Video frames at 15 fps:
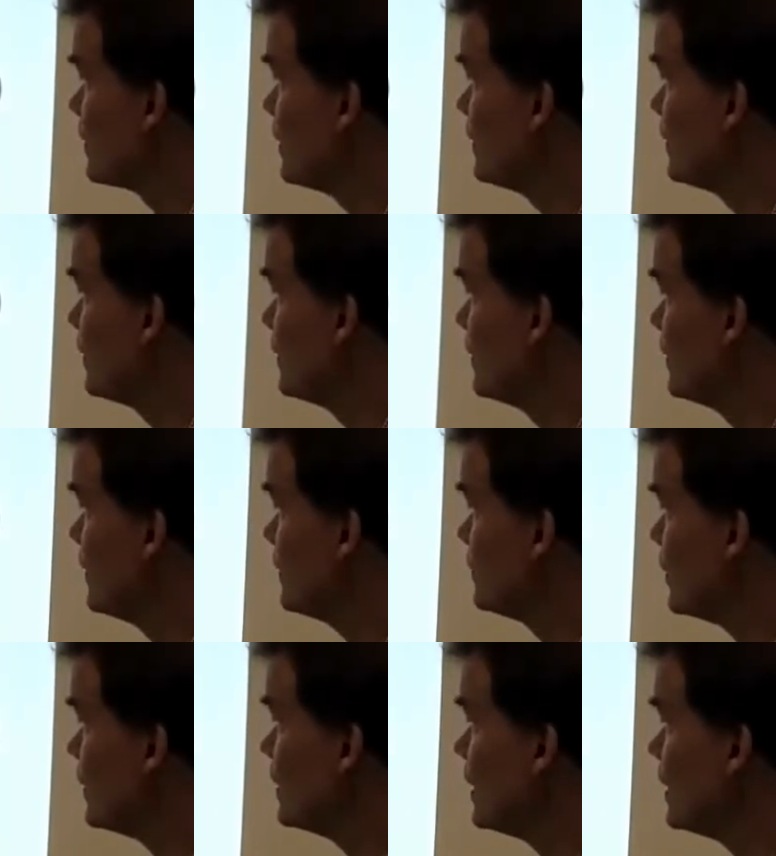Right?
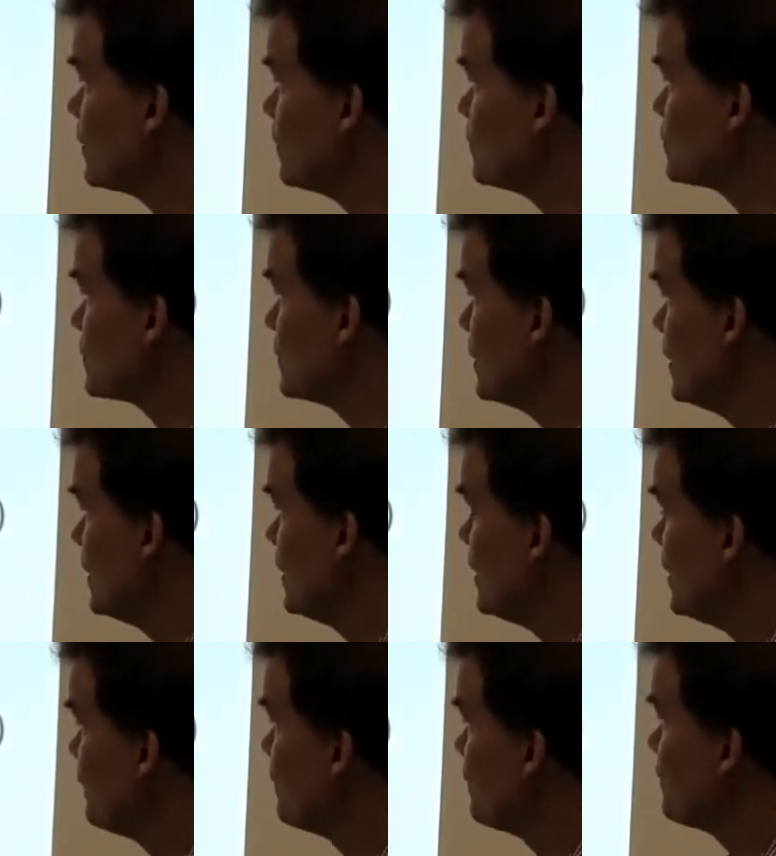So it includes,
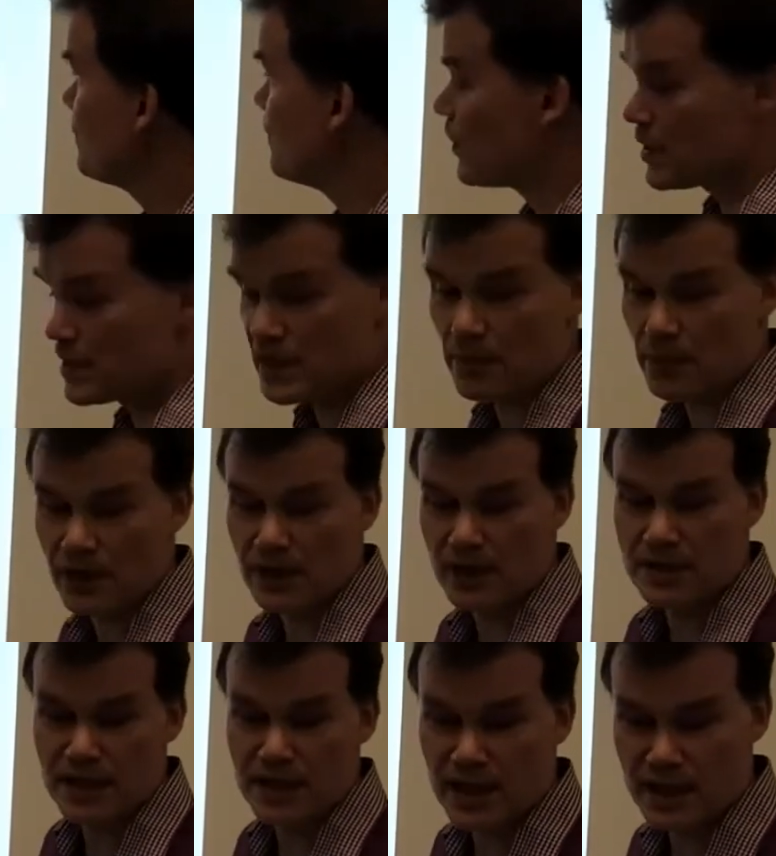if, for example, in
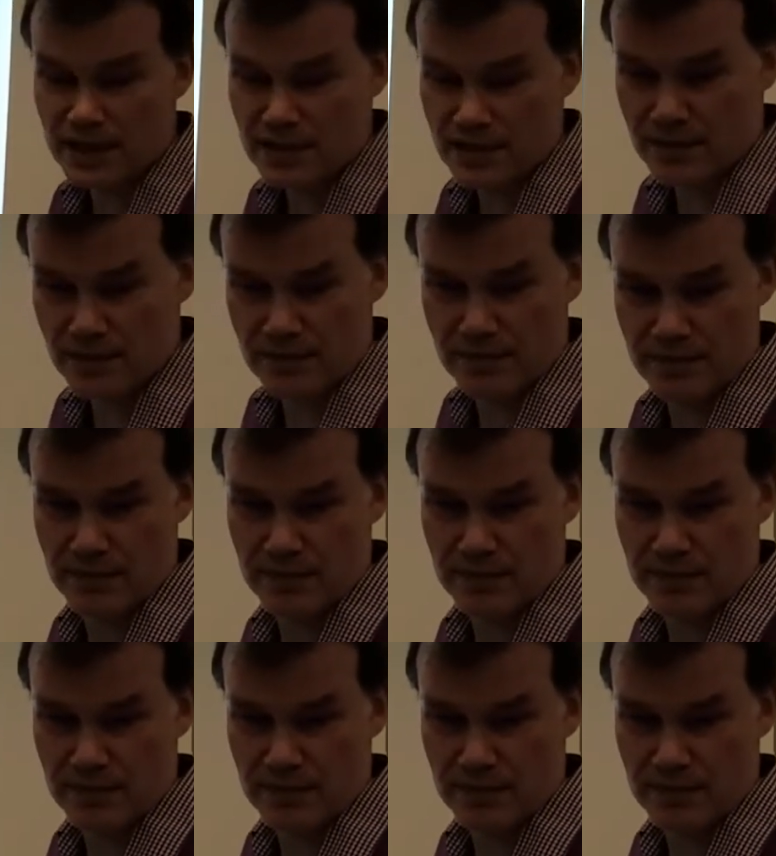this case,